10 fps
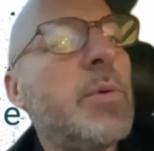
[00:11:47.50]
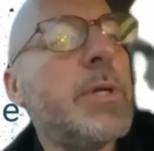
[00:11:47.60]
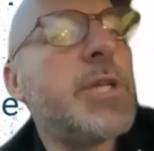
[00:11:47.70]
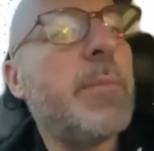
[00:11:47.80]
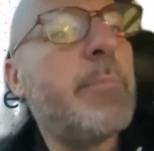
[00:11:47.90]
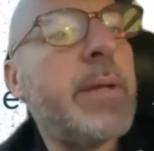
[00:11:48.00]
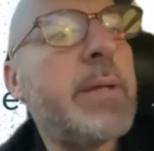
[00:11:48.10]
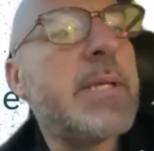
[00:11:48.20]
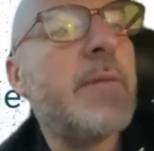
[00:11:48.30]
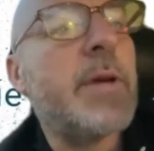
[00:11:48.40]
want to jump in?
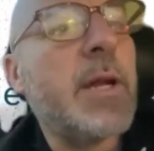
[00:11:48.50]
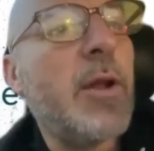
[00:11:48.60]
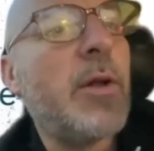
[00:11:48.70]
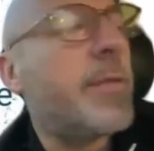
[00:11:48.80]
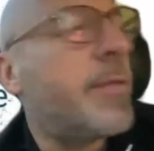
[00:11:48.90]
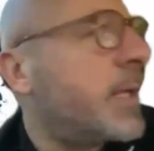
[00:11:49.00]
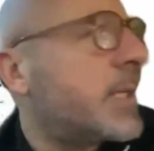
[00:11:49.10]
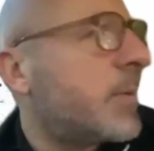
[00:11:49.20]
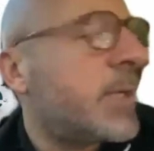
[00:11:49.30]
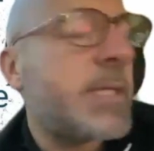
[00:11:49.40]
Because I've got a lot of
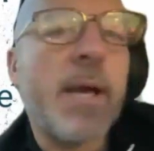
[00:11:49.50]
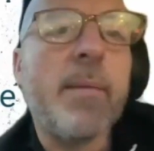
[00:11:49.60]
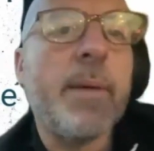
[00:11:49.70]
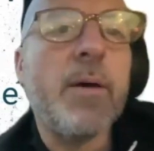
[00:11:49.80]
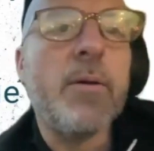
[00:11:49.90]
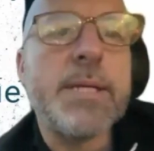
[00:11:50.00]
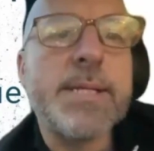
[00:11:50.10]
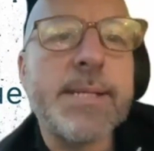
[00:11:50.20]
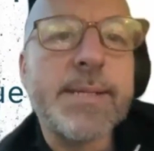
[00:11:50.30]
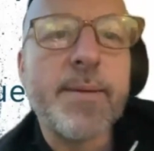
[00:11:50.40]
things I want to say about all
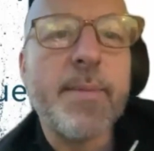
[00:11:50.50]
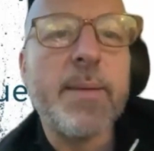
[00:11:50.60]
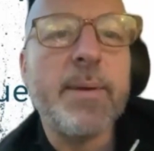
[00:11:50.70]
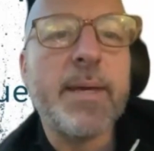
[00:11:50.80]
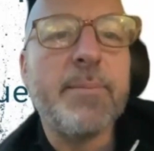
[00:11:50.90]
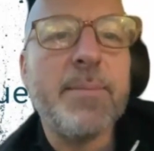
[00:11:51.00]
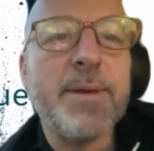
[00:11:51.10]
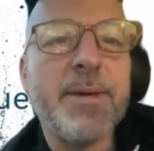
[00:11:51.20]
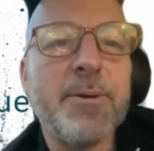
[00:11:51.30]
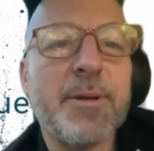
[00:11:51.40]
this. So maybe
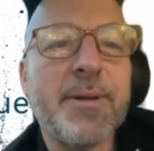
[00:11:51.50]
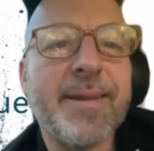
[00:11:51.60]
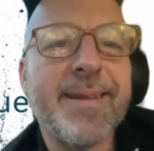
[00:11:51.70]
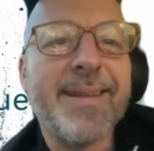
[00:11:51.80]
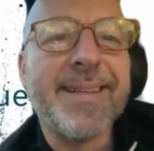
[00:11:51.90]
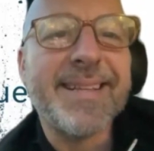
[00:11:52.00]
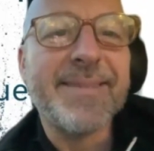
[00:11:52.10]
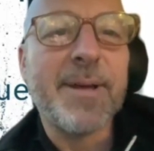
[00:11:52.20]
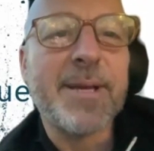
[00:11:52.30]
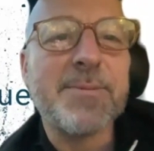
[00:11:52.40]
you can
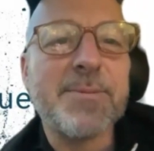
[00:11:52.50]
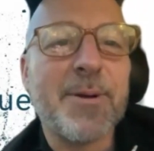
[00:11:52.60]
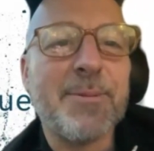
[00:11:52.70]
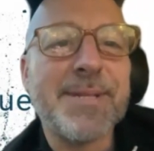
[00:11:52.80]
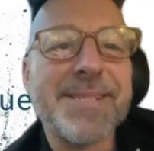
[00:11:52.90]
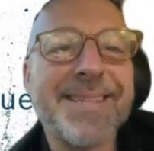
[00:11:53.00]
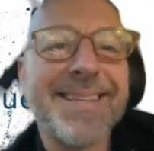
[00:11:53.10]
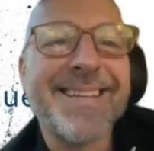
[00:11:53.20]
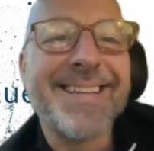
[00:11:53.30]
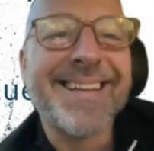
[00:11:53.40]
make some comments.
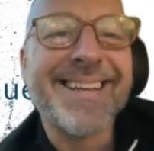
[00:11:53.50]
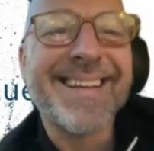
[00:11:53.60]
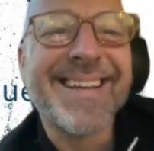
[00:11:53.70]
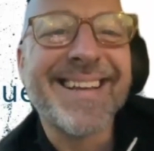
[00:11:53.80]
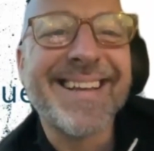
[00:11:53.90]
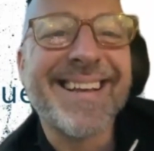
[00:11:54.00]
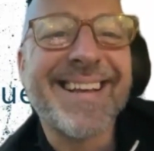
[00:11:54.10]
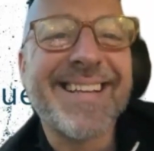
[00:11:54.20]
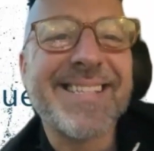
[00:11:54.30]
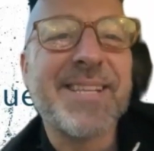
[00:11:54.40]

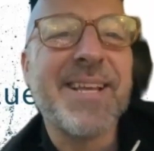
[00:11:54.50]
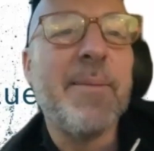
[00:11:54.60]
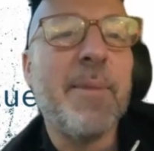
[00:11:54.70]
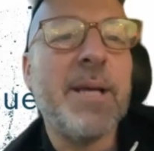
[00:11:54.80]
Because